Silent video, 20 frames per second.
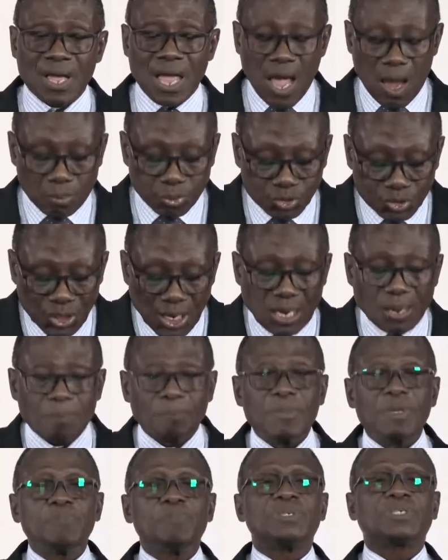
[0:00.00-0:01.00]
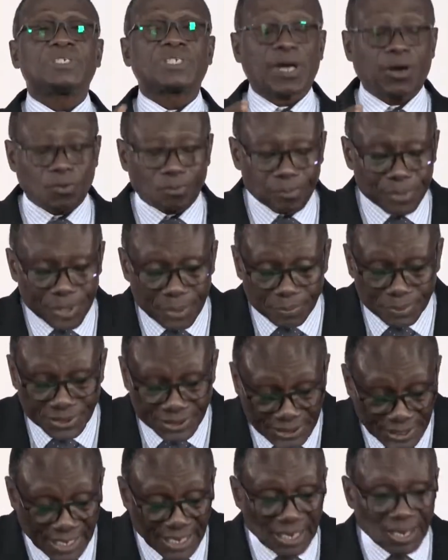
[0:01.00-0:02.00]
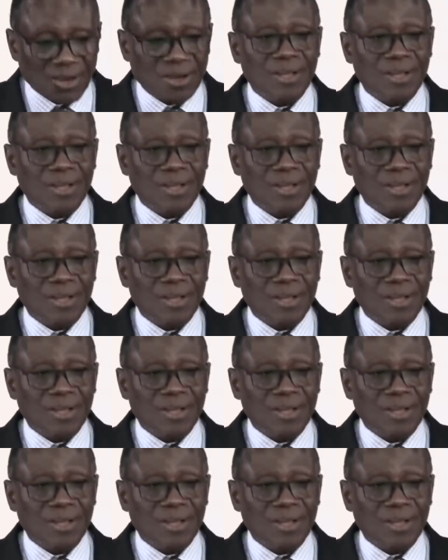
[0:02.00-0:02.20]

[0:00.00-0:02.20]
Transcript: Abusia, maybe so, BMC.